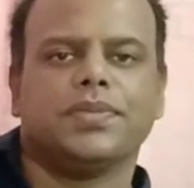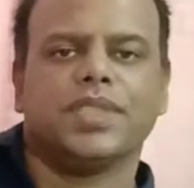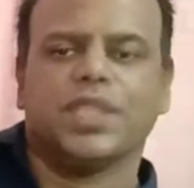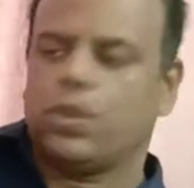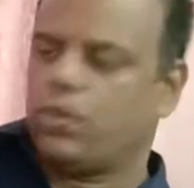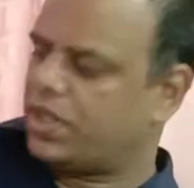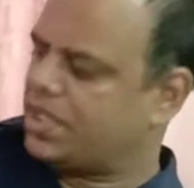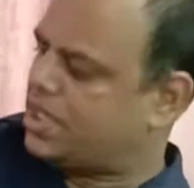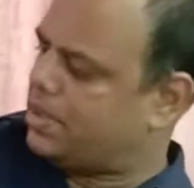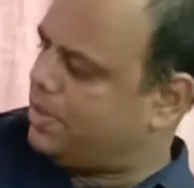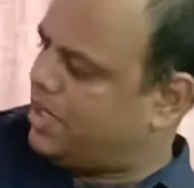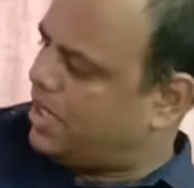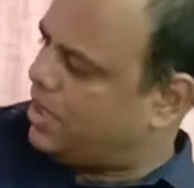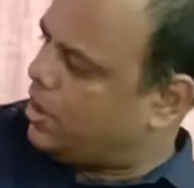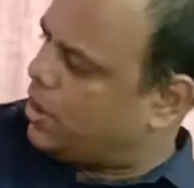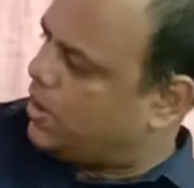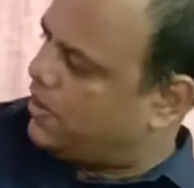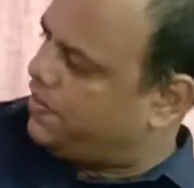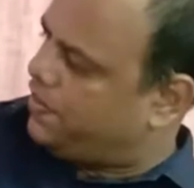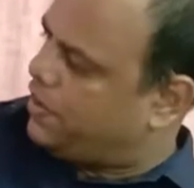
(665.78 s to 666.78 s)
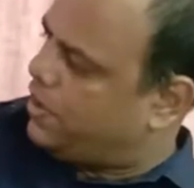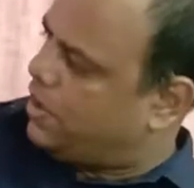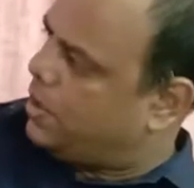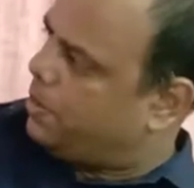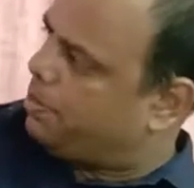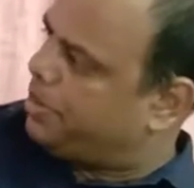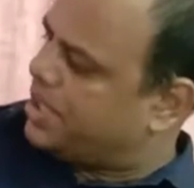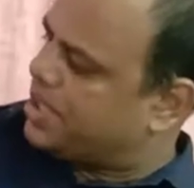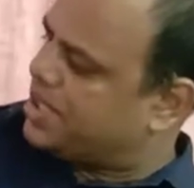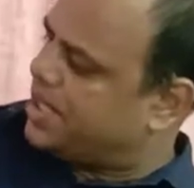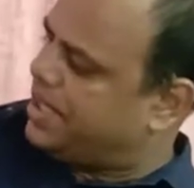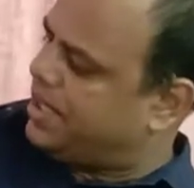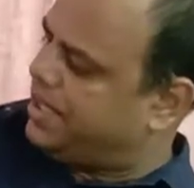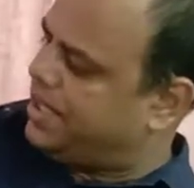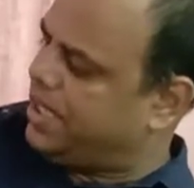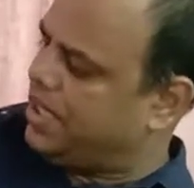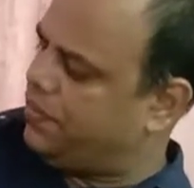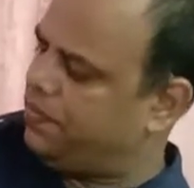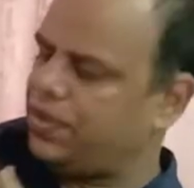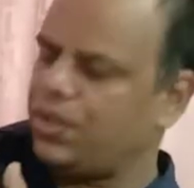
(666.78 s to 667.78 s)
What's the meaning of
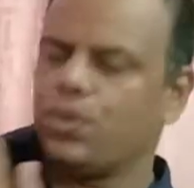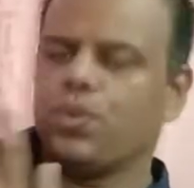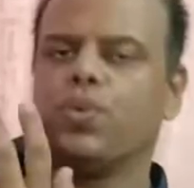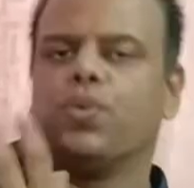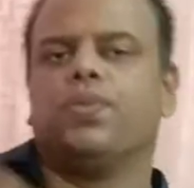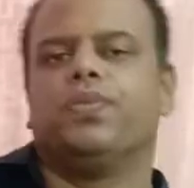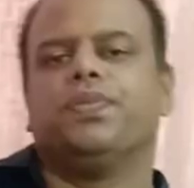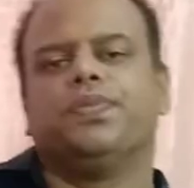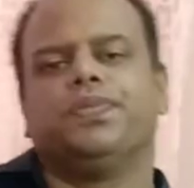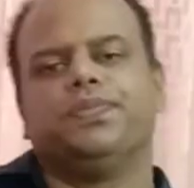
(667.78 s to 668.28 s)
presenting view?